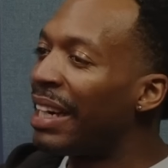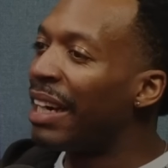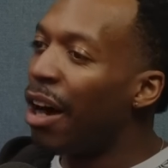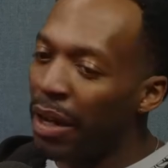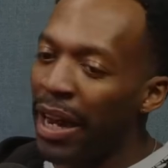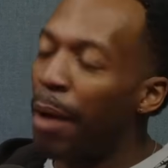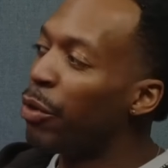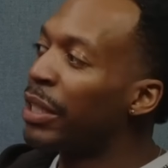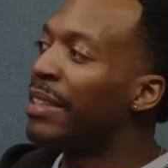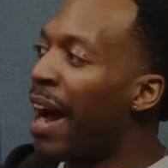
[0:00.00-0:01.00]
okay, I'm
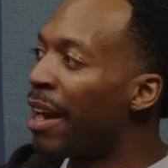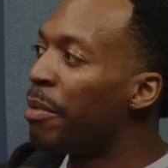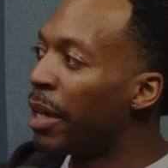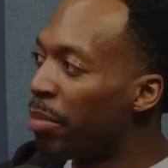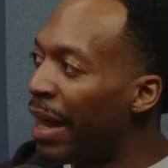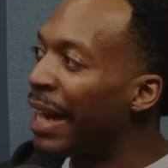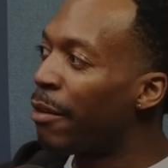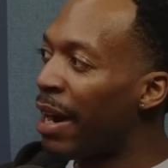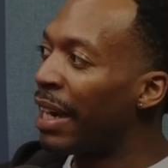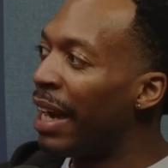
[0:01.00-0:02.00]
really tired of being black
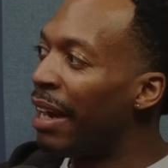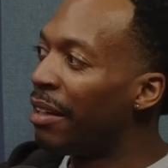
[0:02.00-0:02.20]
right now.